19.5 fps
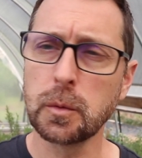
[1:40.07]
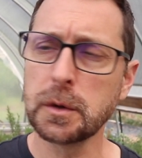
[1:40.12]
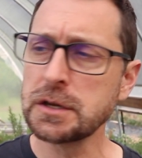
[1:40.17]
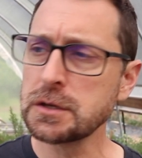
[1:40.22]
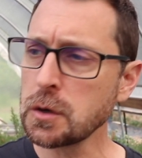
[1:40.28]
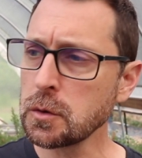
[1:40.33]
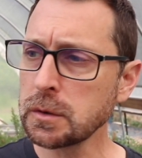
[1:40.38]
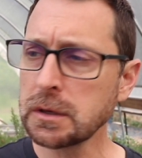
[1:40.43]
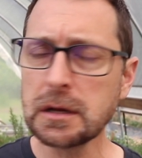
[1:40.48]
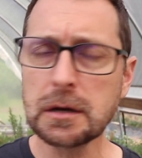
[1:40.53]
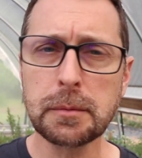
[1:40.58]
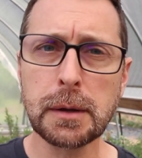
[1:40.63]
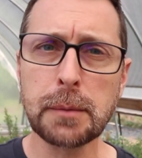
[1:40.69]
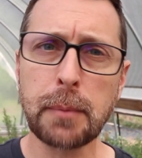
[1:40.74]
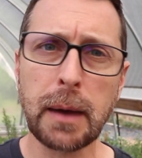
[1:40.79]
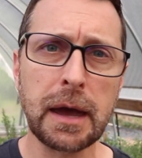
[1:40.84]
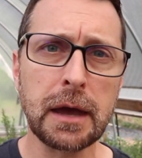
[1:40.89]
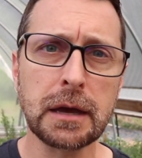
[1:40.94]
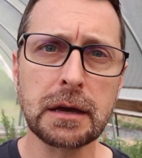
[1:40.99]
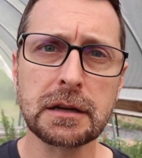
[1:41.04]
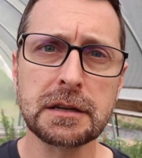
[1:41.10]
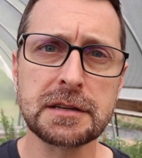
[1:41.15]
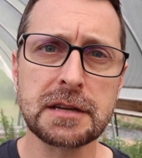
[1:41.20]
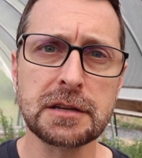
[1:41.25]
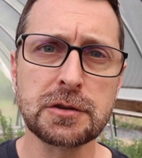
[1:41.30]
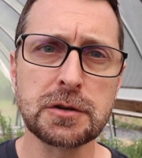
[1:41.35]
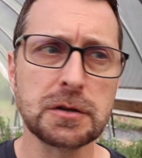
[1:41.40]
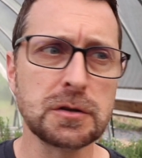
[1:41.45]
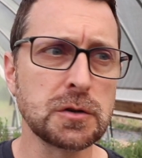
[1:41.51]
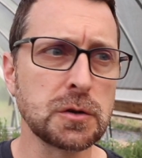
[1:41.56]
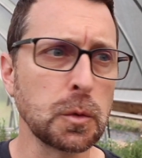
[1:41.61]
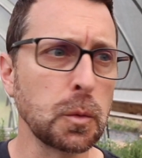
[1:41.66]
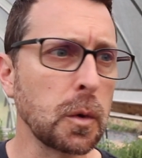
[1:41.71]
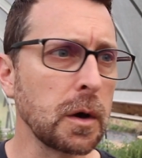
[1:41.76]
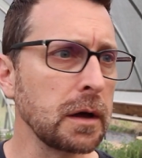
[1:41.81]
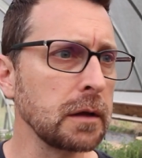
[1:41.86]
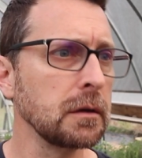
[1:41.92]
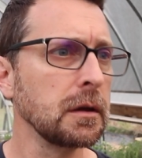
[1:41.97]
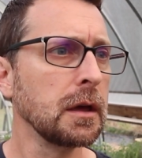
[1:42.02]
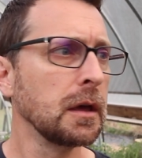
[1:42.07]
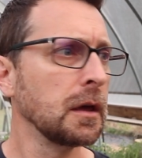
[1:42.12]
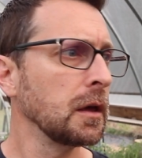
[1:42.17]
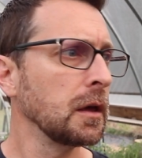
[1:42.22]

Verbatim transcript: We don't need to be paying attention to what